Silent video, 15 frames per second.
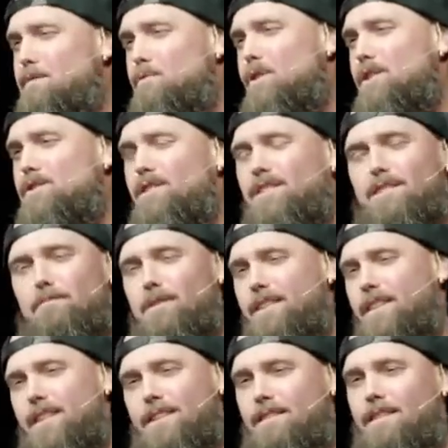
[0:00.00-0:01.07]
Russians, but
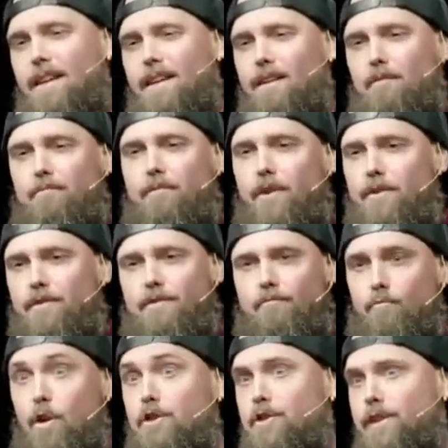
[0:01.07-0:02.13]
that's kind of, there's
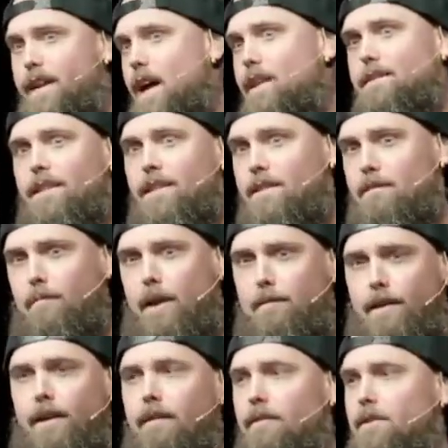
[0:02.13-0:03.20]
Russian Nazis
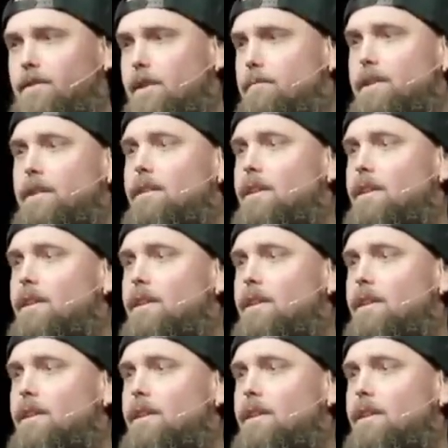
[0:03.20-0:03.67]
maybe or something.